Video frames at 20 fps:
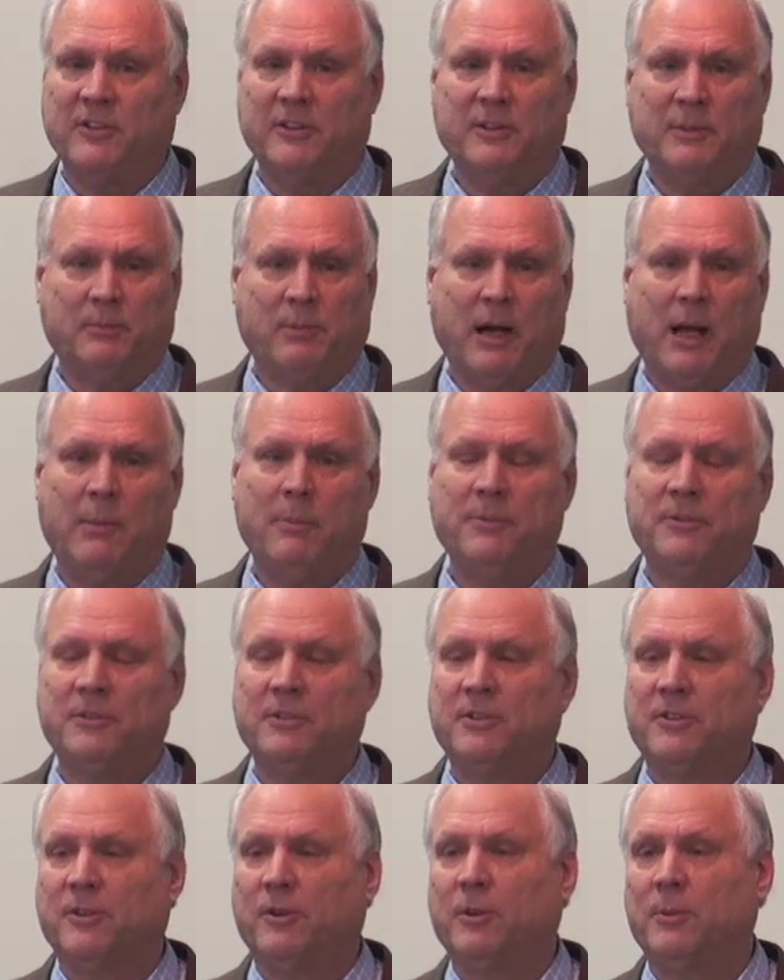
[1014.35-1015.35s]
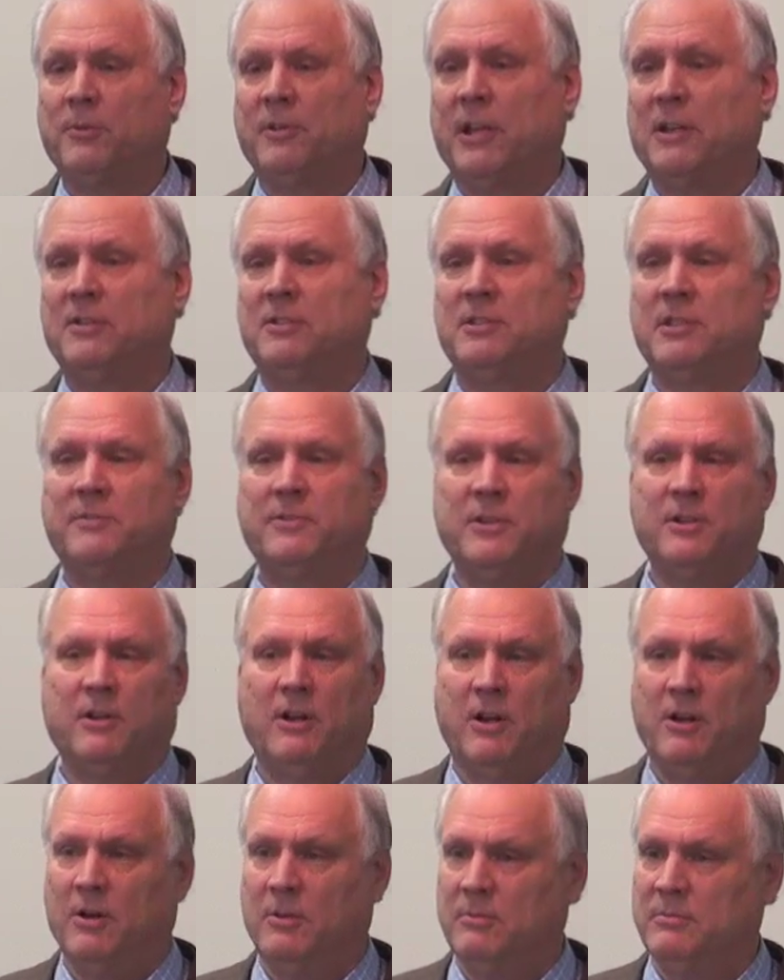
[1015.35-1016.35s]
and the problems and the circumstances of your
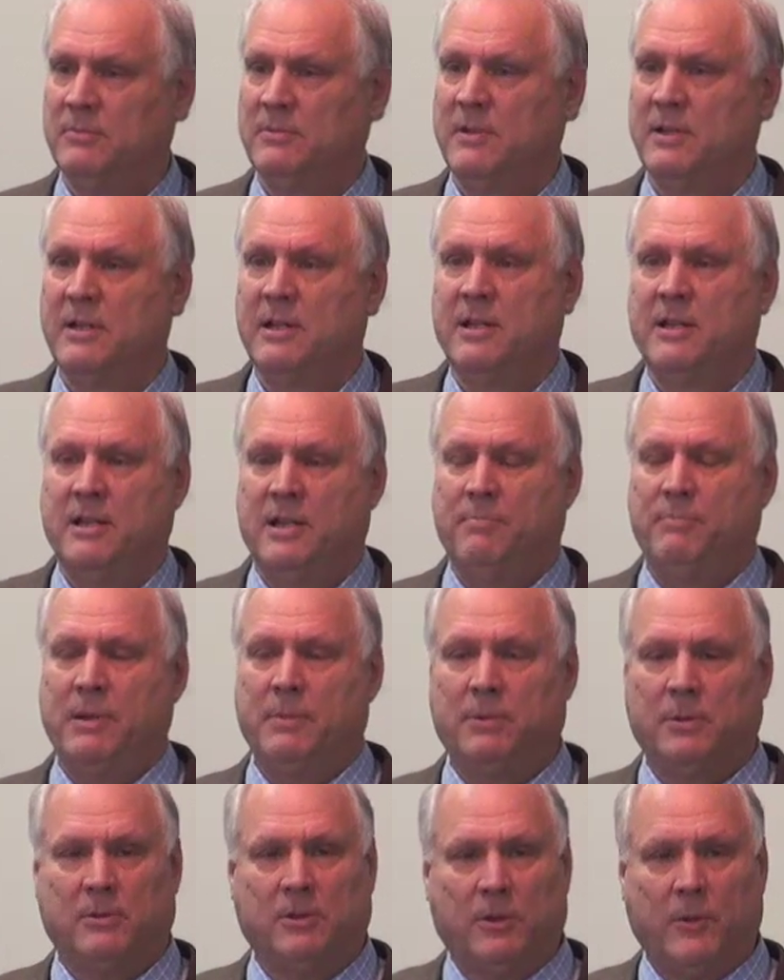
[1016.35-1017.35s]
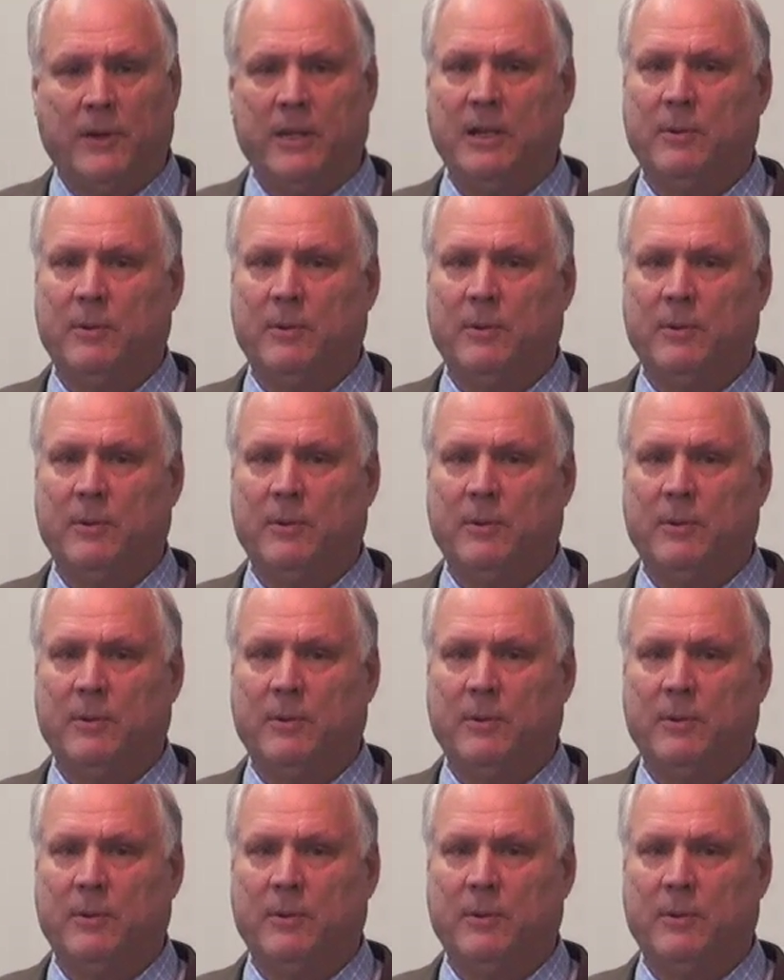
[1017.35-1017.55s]
home in a biblical way.